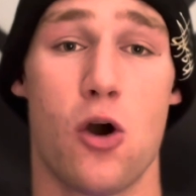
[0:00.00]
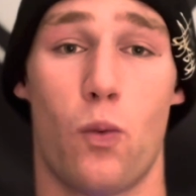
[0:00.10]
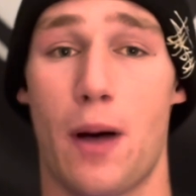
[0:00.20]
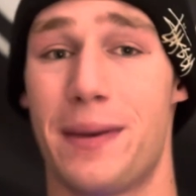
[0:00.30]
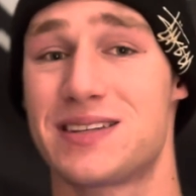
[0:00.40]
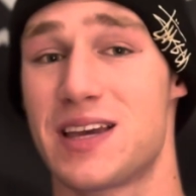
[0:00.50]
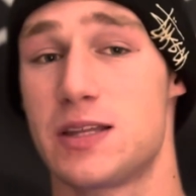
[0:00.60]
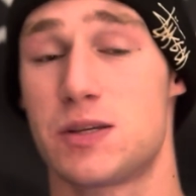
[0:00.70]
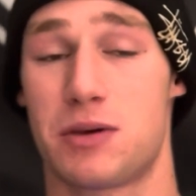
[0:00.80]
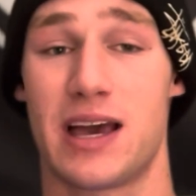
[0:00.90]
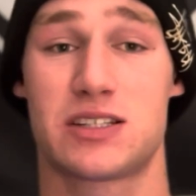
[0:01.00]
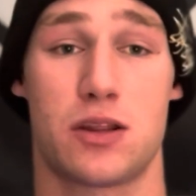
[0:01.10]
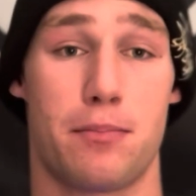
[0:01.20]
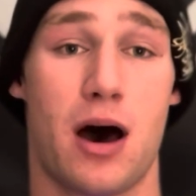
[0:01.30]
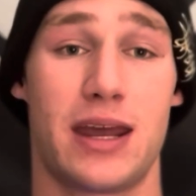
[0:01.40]
while mixing in some kicks to the
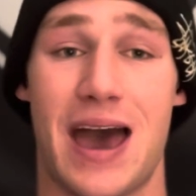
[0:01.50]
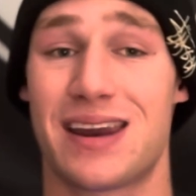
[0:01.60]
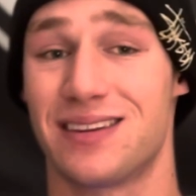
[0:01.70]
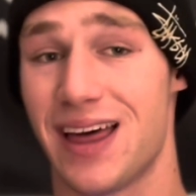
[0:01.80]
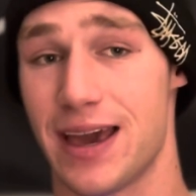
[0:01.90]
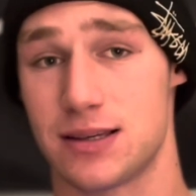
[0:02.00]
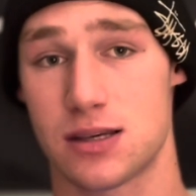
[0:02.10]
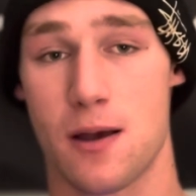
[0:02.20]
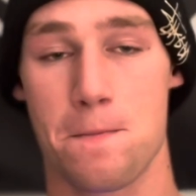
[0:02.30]
body, head, and legs.